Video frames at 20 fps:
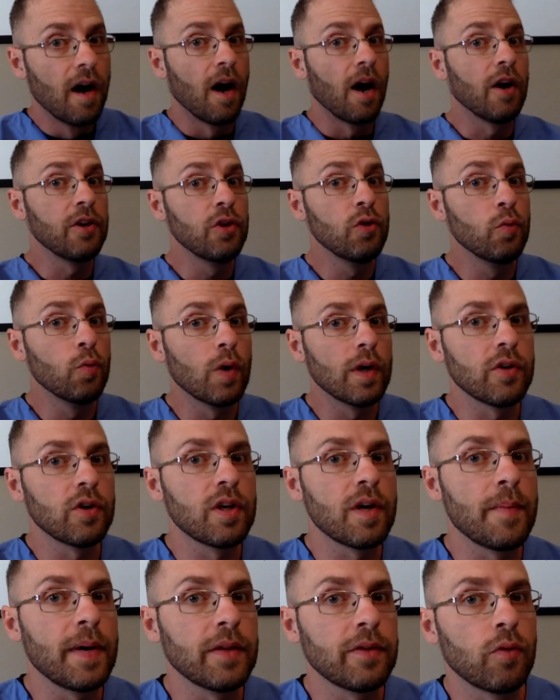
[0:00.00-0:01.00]
Are you
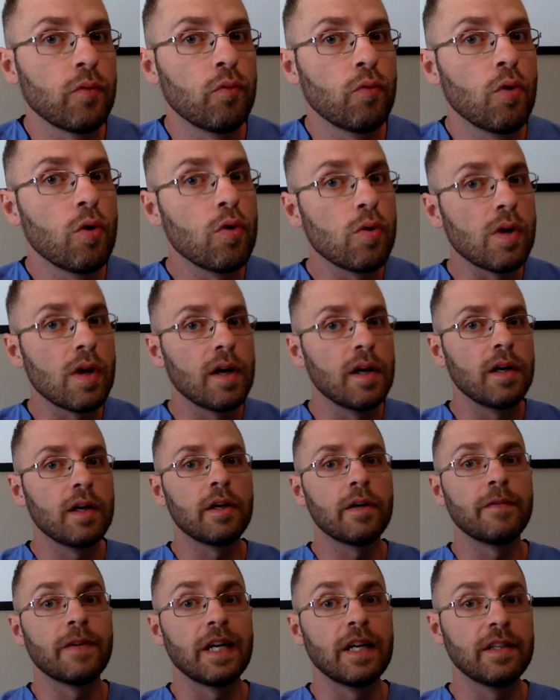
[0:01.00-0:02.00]
wondering about the role
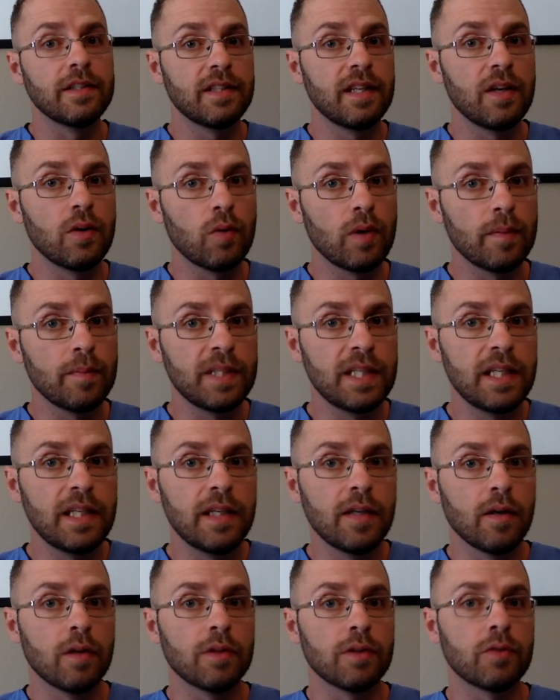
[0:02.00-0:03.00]
of a C O M
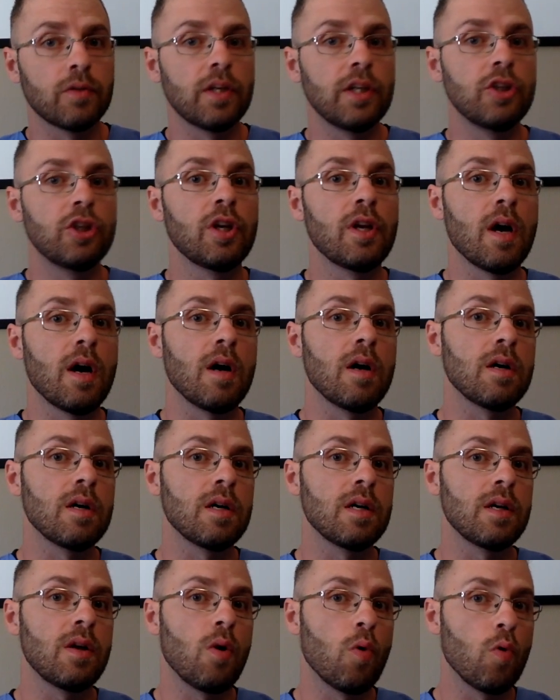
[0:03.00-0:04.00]
T alteration
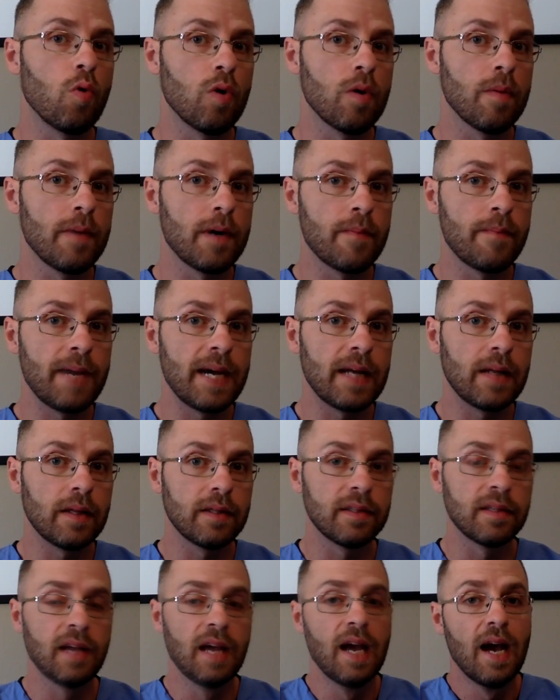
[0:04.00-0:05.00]
on hormone
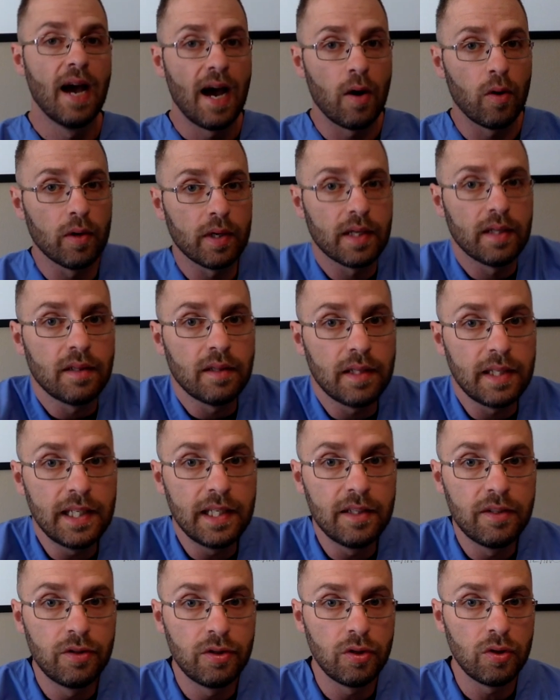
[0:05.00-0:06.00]
balance, how it can
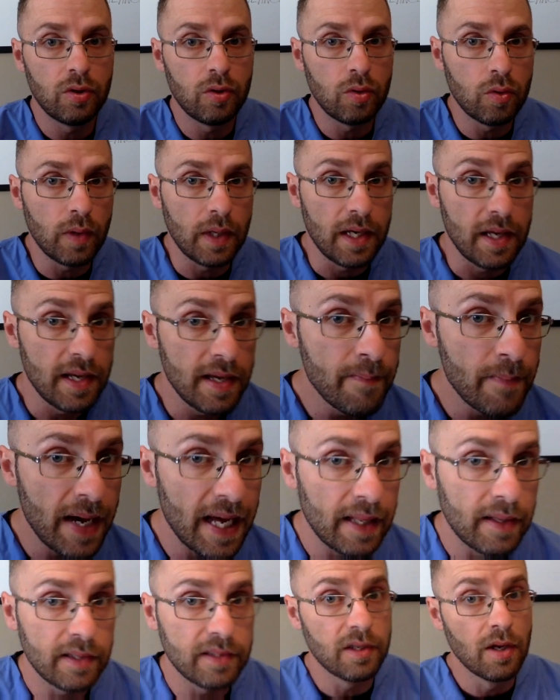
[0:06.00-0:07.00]
lead to an
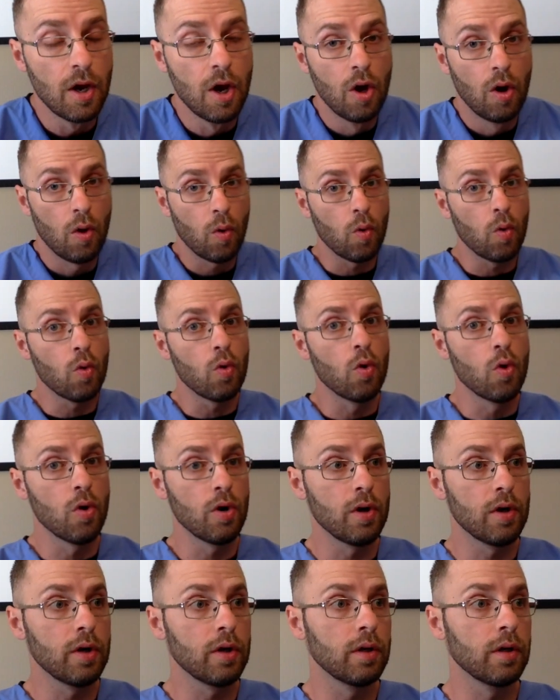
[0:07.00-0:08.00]
imbalance
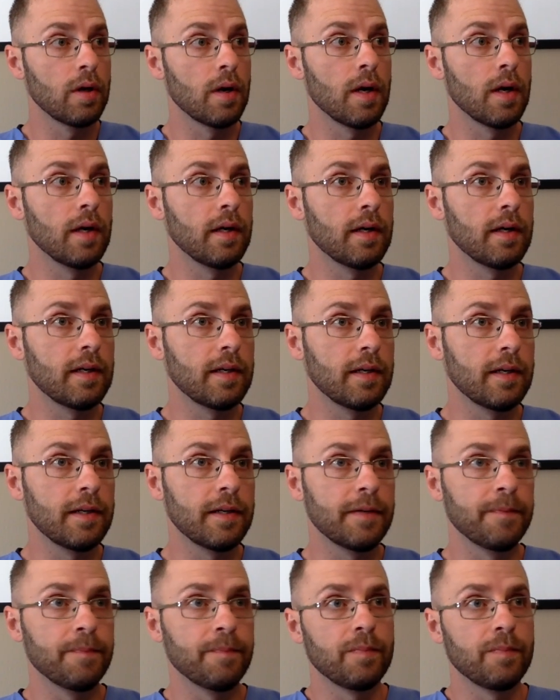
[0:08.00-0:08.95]
or uh,